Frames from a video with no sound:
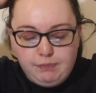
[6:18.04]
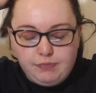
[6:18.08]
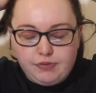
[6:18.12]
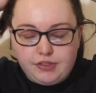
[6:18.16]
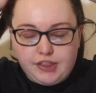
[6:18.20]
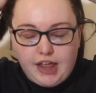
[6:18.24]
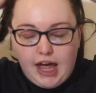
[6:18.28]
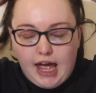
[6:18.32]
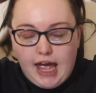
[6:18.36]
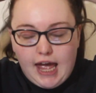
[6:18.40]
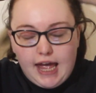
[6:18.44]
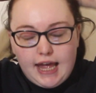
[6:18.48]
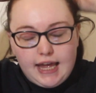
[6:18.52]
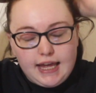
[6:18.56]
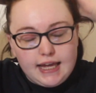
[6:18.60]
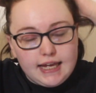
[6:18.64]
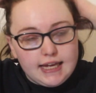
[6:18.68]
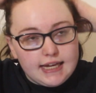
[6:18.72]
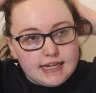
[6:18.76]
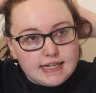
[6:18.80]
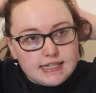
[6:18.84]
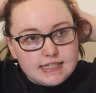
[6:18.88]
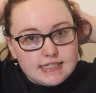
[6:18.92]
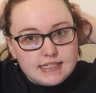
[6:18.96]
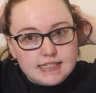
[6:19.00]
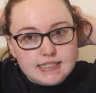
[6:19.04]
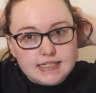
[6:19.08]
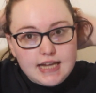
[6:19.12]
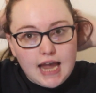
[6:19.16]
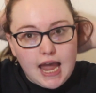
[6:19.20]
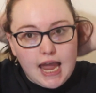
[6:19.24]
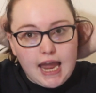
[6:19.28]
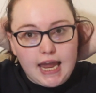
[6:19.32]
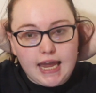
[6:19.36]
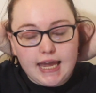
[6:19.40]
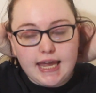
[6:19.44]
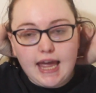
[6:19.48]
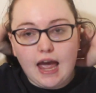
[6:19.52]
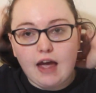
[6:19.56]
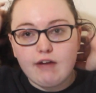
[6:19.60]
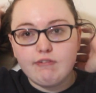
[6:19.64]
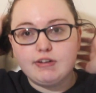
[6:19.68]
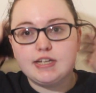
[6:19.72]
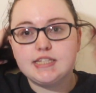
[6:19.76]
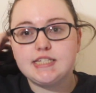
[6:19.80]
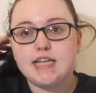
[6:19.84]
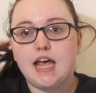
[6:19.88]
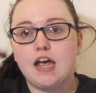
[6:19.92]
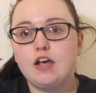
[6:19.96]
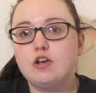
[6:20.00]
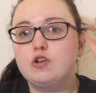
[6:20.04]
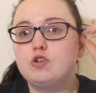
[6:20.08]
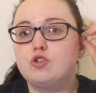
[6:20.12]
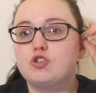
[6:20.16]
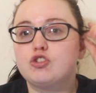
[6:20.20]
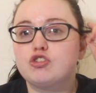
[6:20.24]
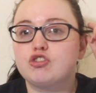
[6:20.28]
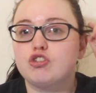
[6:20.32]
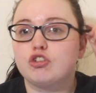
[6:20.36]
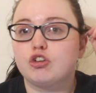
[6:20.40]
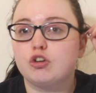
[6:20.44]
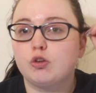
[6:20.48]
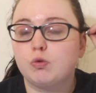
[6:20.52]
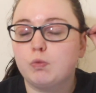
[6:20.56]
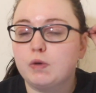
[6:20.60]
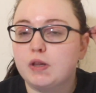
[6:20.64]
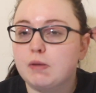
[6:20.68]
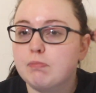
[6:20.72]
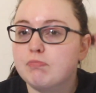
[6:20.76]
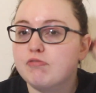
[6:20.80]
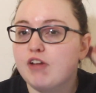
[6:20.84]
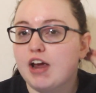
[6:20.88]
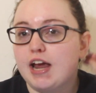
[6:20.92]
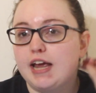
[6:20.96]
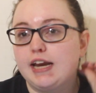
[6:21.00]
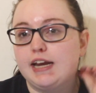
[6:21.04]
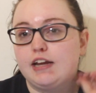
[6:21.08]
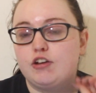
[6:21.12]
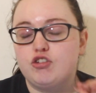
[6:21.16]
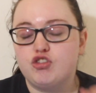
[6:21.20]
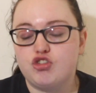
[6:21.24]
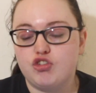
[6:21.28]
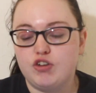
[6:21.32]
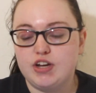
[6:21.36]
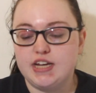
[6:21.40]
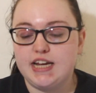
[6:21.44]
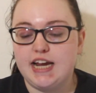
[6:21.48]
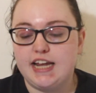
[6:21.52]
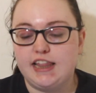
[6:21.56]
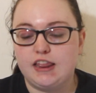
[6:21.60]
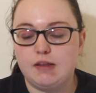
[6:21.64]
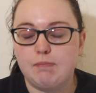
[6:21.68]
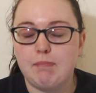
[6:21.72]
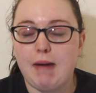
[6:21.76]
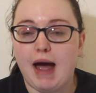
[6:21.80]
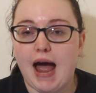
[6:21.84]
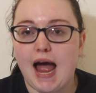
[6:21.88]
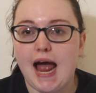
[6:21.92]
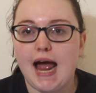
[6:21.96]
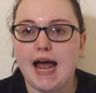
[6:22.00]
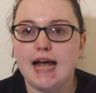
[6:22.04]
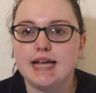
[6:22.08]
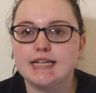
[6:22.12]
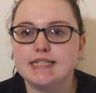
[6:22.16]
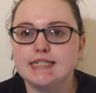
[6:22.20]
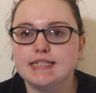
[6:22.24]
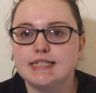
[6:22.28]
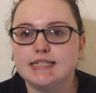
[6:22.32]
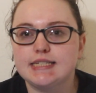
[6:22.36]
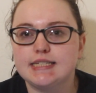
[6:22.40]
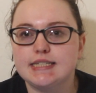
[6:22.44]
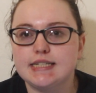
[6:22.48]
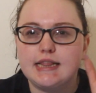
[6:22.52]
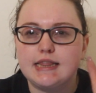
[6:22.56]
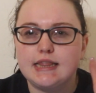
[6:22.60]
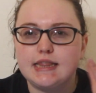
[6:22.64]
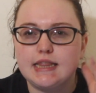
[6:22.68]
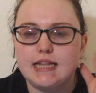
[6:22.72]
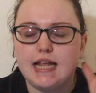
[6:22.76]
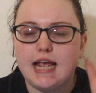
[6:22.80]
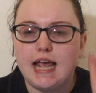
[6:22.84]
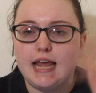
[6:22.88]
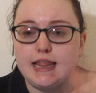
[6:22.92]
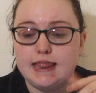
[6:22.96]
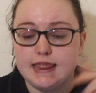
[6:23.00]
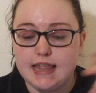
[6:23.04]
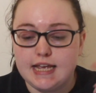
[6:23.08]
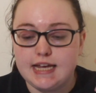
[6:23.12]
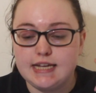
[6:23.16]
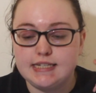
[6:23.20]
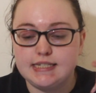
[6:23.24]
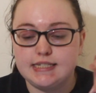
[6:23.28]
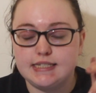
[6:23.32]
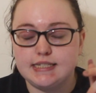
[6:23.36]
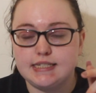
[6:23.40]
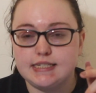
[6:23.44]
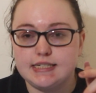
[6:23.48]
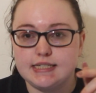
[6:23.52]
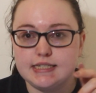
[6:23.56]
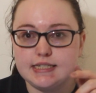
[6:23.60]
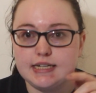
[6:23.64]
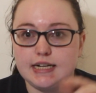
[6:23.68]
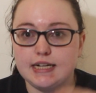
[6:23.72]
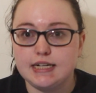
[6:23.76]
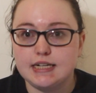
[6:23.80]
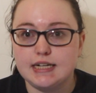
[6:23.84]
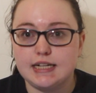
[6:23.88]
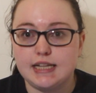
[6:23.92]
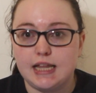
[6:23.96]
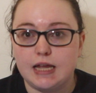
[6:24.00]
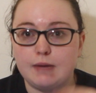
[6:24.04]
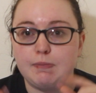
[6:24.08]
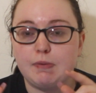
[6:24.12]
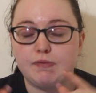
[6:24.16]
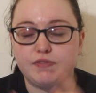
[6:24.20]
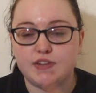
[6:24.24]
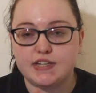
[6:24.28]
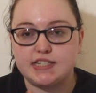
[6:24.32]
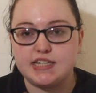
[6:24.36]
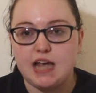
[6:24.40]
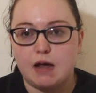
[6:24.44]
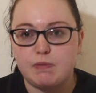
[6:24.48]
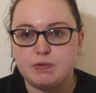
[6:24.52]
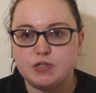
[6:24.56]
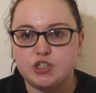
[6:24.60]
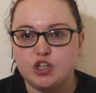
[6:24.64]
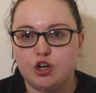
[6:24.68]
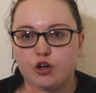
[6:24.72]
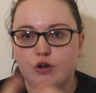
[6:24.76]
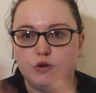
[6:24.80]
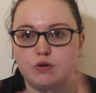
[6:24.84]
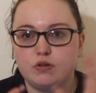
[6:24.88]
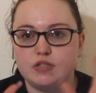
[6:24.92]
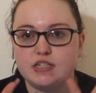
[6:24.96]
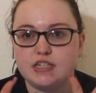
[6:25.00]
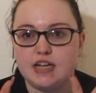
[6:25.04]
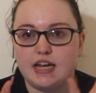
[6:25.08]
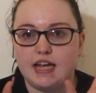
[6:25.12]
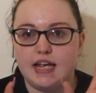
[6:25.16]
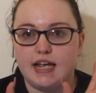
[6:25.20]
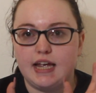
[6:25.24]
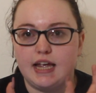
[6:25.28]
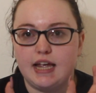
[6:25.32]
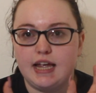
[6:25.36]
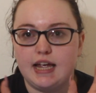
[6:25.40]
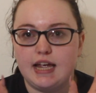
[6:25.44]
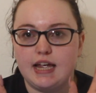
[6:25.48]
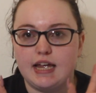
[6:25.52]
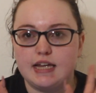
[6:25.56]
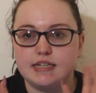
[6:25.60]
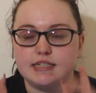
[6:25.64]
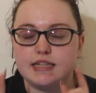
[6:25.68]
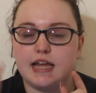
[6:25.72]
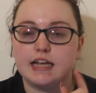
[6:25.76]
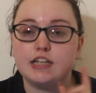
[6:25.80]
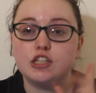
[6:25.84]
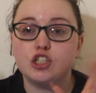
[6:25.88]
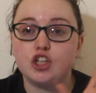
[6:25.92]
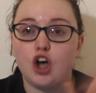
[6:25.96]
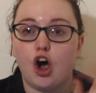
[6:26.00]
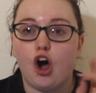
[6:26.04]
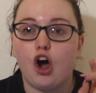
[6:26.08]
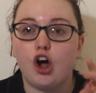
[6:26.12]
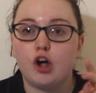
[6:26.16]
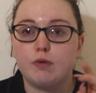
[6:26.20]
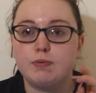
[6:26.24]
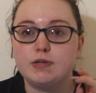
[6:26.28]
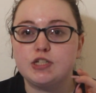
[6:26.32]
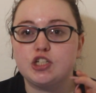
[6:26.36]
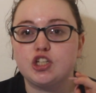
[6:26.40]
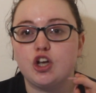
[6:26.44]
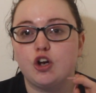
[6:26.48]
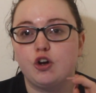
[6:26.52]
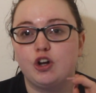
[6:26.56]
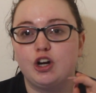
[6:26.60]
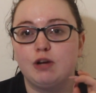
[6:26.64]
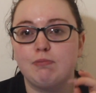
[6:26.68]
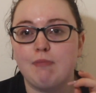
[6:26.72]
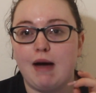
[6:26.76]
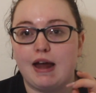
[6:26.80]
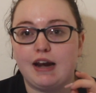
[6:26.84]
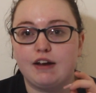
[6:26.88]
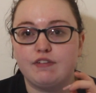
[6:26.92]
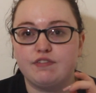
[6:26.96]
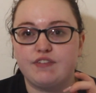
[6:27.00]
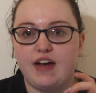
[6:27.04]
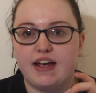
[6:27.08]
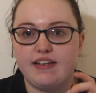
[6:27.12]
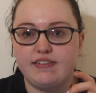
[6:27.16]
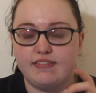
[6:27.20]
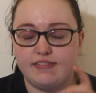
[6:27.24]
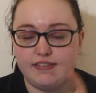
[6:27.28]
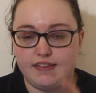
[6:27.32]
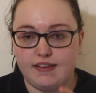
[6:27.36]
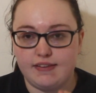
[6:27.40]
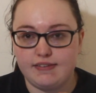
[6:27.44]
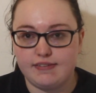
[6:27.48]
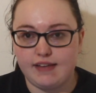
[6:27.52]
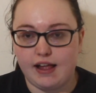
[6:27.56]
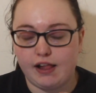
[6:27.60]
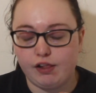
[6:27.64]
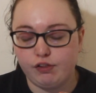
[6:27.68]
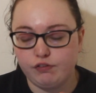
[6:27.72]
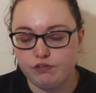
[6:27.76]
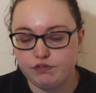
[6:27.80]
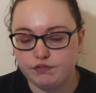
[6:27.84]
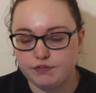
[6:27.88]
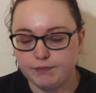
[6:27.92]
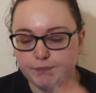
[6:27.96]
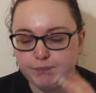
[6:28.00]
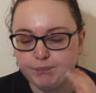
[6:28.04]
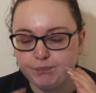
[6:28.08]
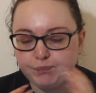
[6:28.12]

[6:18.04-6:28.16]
There is a character who struggled with a brain injury in the past. In this clip of this episode, his like dark persona manifests itself,